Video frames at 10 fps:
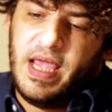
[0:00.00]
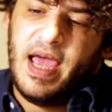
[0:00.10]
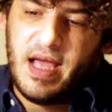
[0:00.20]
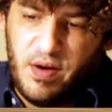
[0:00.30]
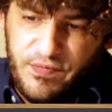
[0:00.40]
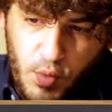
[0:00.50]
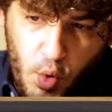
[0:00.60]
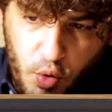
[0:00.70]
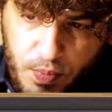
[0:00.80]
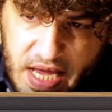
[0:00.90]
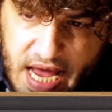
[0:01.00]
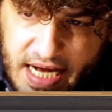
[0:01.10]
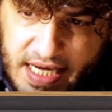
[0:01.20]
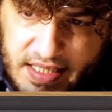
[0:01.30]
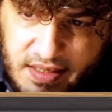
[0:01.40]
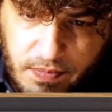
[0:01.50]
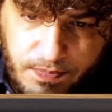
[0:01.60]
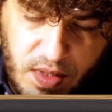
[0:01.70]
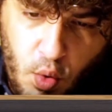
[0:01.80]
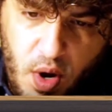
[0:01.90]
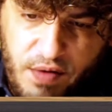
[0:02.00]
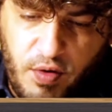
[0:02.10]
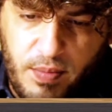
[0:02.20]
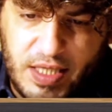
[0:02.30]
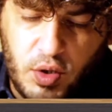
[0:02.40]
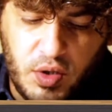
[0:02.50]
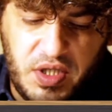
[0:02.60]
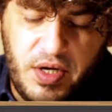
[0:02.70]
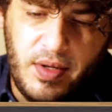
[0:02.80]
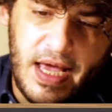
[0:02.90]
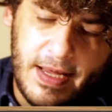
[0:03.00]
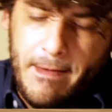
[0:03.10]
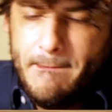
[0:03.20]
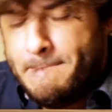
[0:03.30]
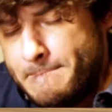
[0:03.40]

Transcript: yeah, kind of rook b8 is the way for black to continue, like